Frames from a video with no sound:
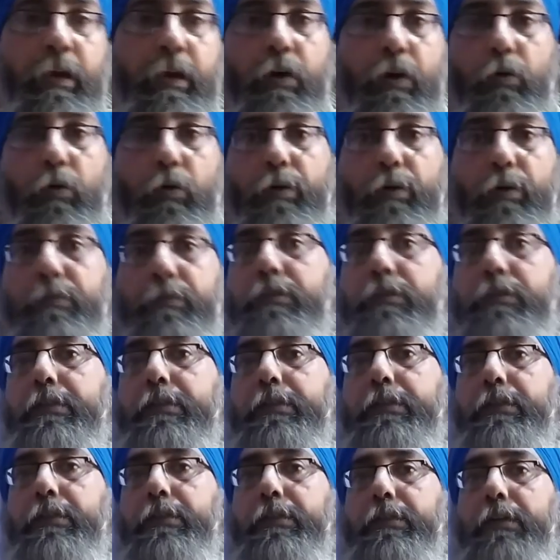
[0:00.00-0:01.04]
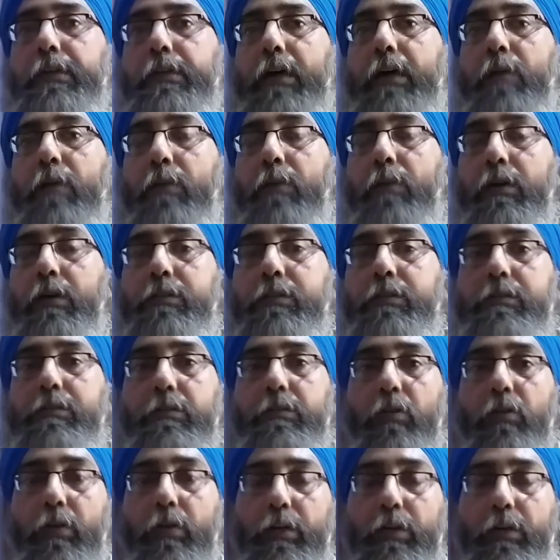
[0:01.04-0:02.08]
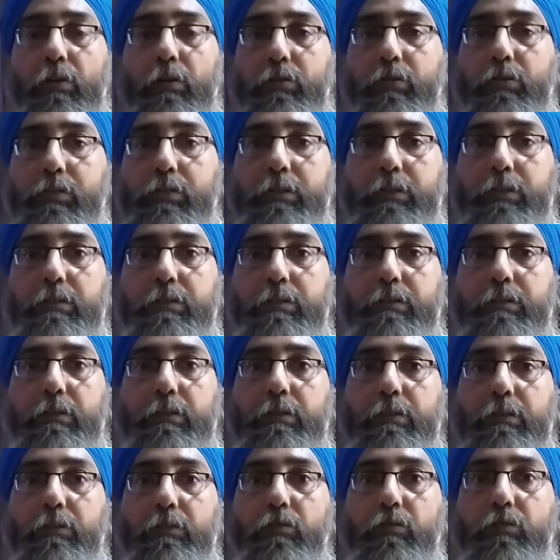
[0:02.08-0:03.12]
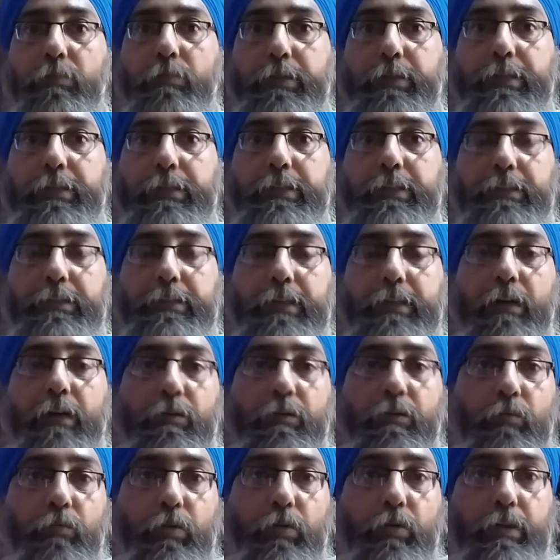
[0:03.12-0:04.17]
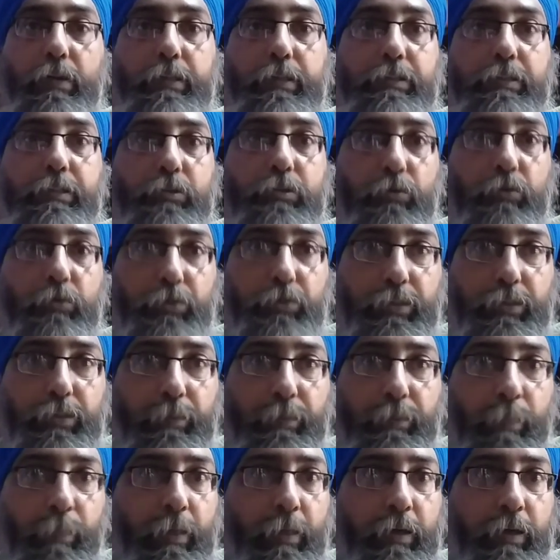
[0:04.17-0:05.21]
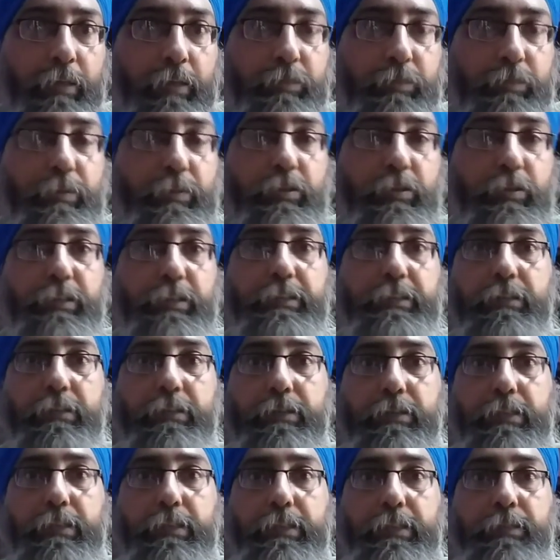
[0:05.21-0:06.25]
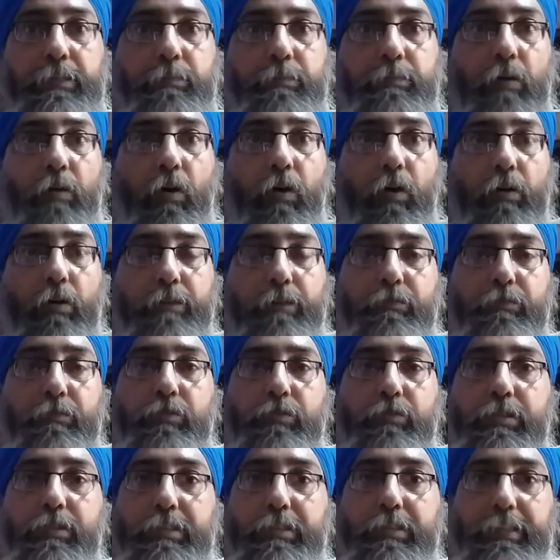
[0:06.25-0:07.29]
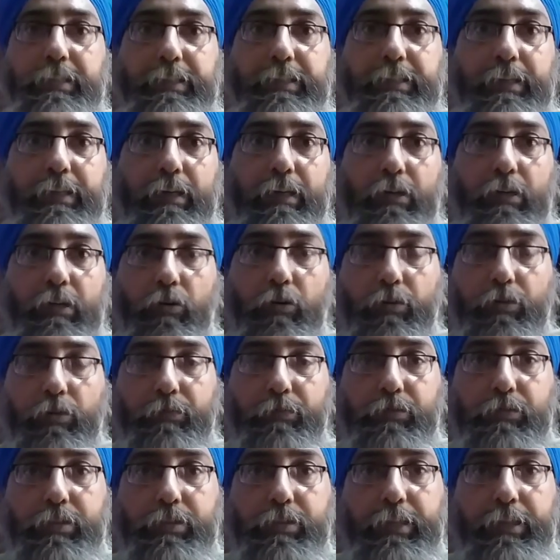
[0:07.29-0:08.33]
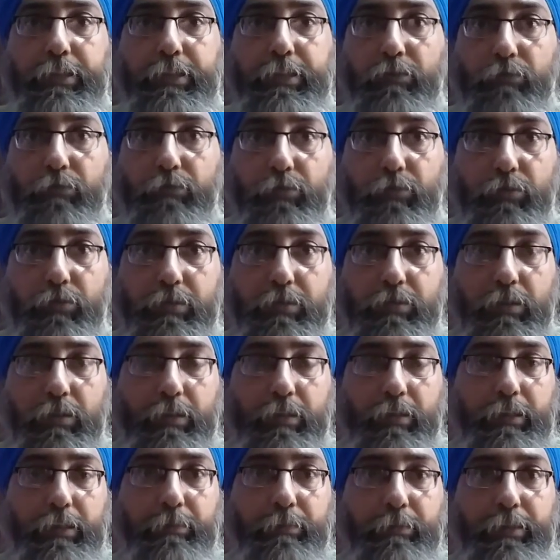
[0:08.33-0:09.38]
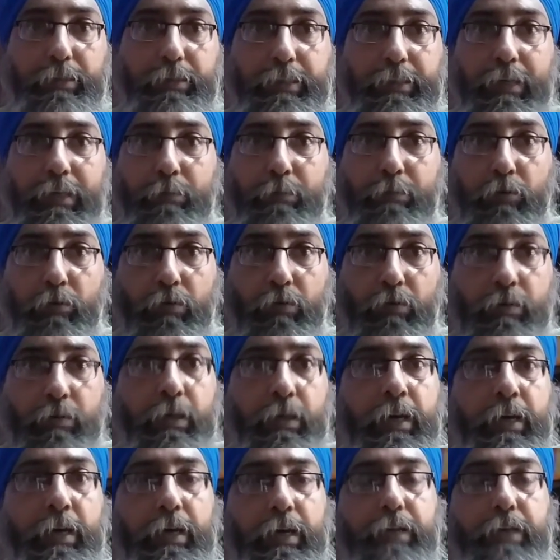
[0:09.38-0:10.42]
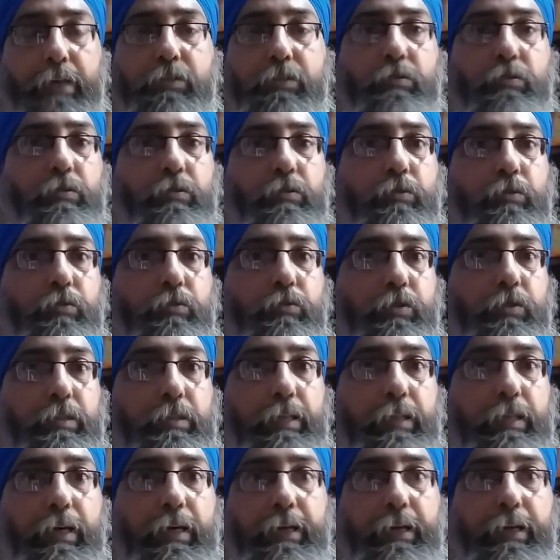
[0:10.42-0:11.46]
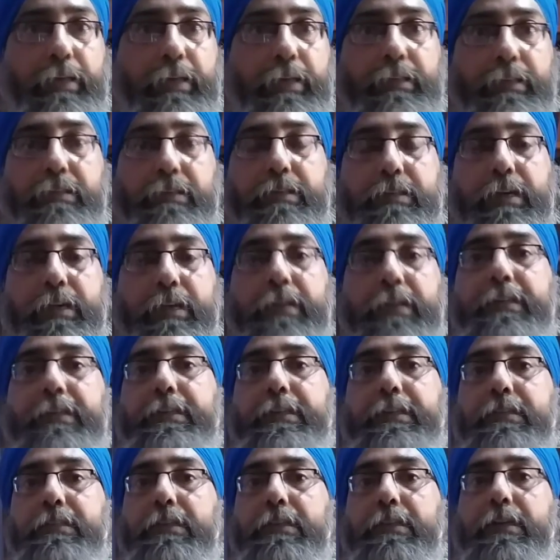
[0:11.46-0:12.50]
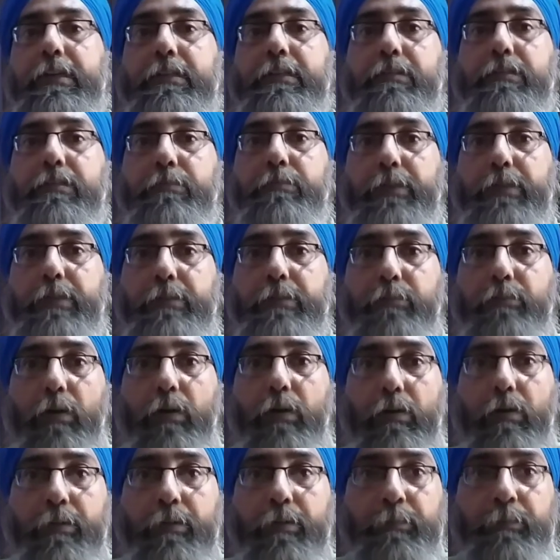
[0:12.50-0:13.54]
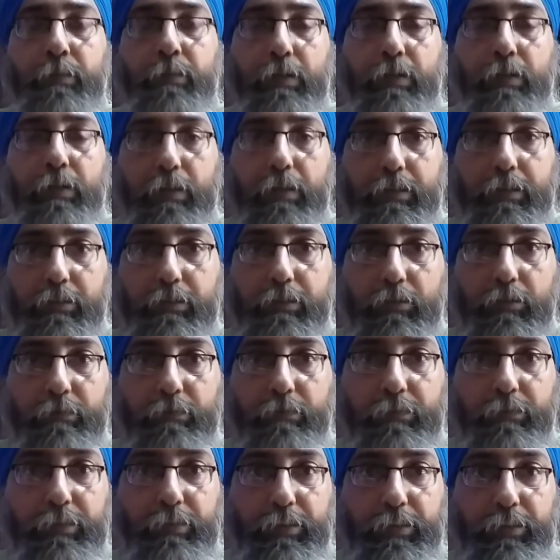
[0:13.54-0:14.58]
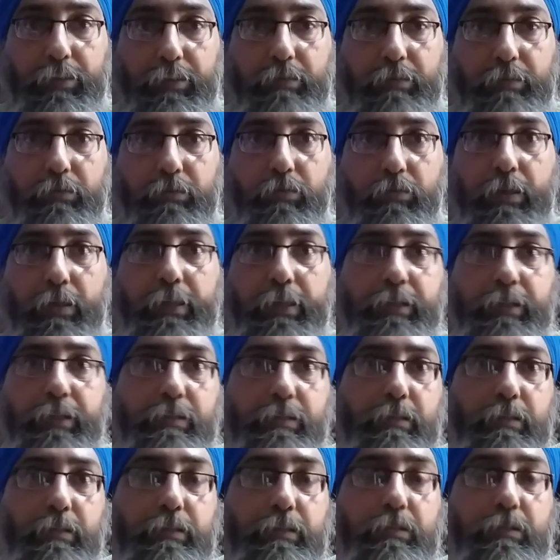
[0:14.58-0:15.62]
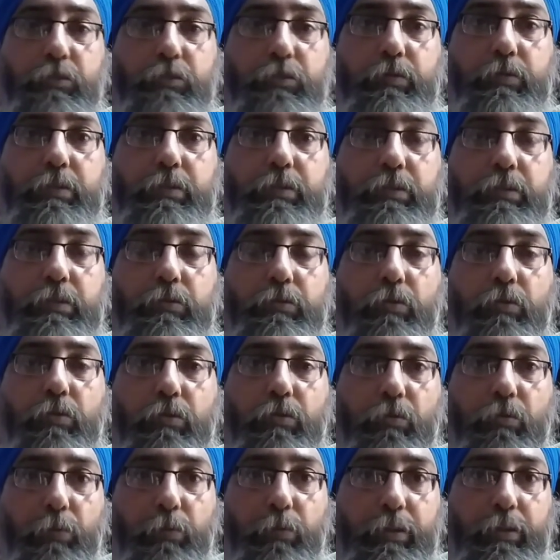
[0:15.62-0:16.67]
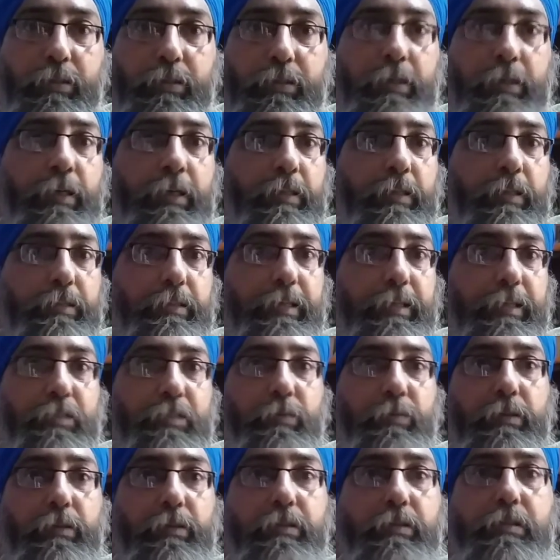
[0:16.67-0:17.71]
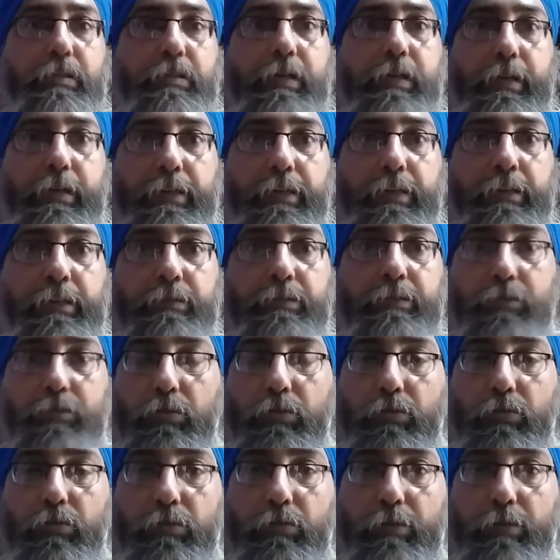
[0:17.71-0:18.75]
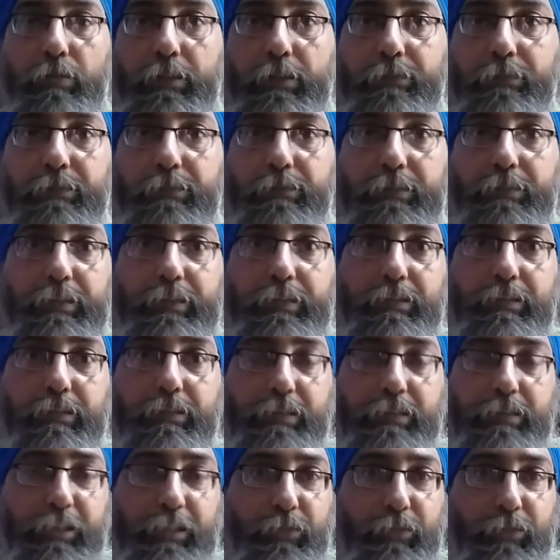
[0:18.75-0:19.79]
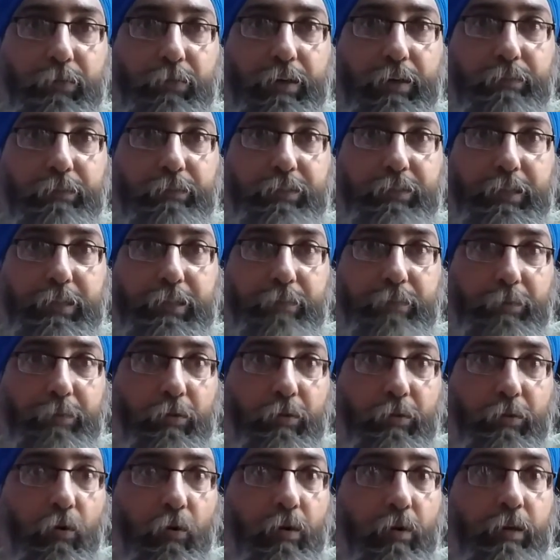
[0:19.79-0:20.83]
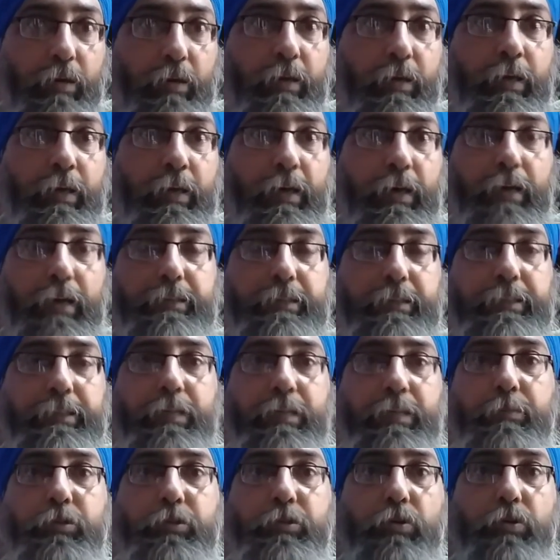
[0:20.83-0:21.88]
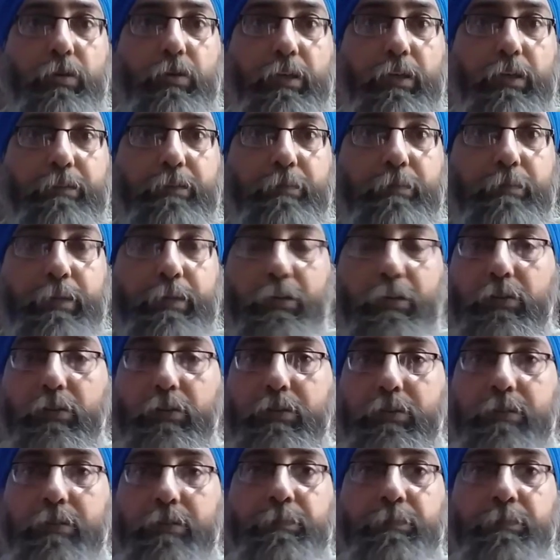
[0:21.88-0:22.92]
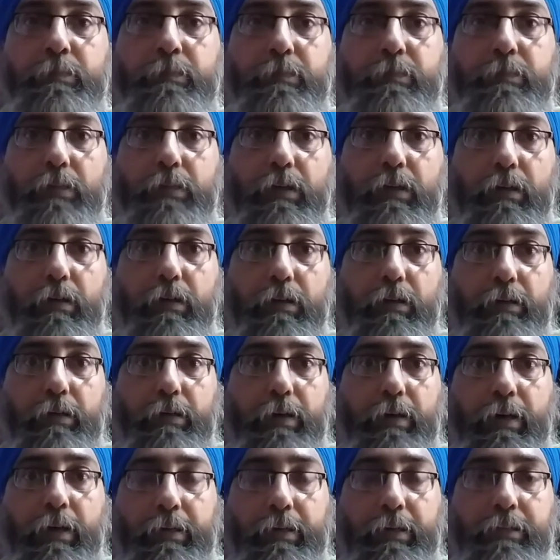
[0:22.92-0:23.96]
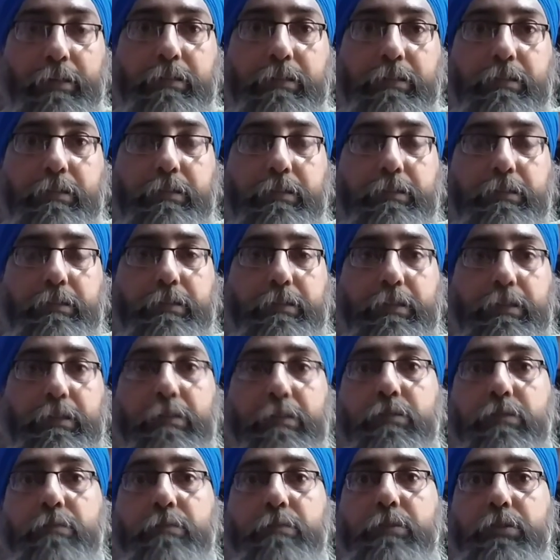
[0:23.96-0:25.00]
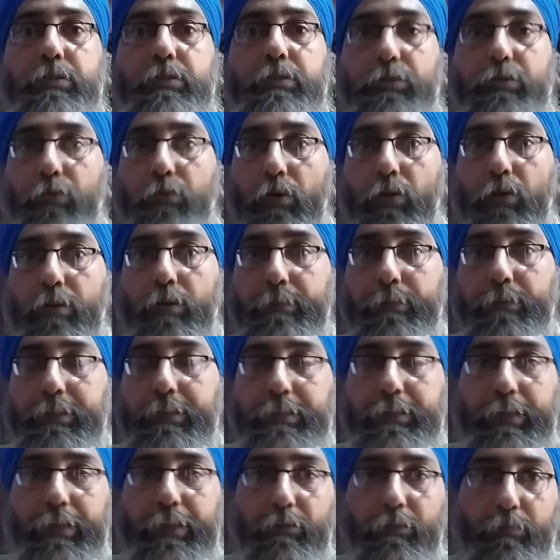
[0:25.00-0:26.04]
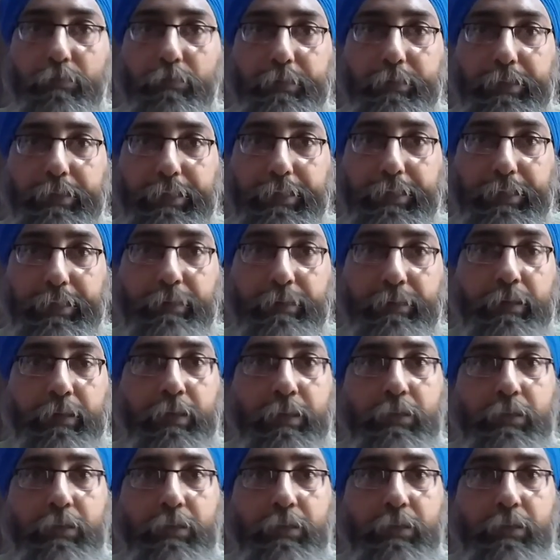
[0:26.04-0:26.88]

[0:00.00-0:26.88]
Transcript: However, the Hamas rocket launches, nobody in the Arab world is questioning, especially Turkey, or if you see Syria, or if you see any of those neighboring Lebanon, has not questioned that. And Israel takes that as a big part, as a confrontation. So I guess this situation is going to go worse. That's my understanding. So if there is a ceasefire which can be called, I think it will be short-lived, because unless the terrorism is resolved, peace cannot be attained.